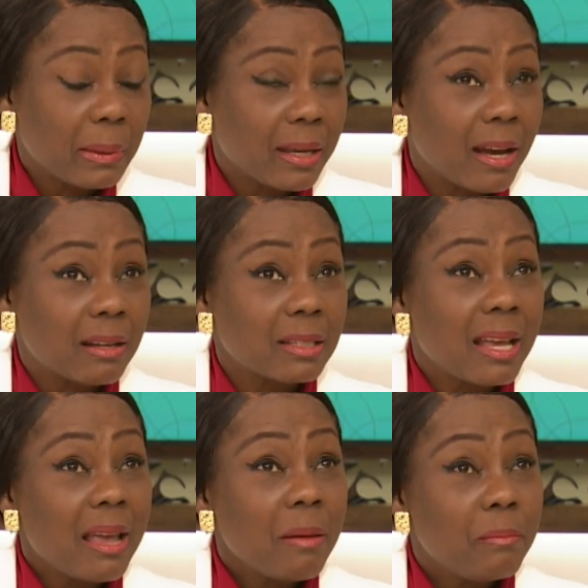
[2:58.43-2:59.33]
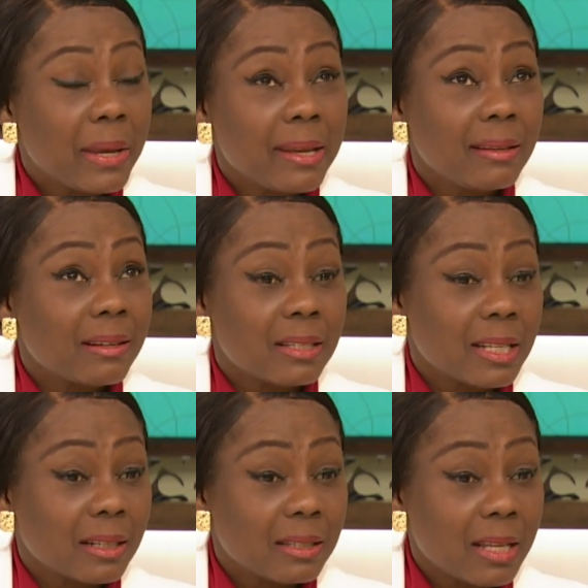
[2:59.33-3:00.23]
because being a
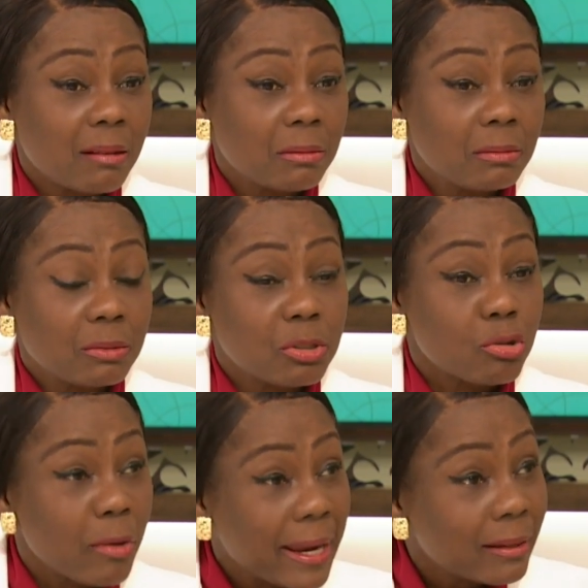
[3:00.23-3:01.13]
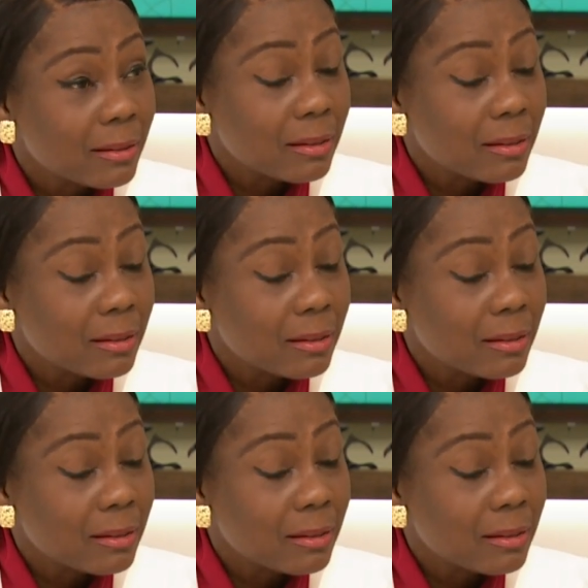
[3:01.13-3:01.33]
sickle cell trait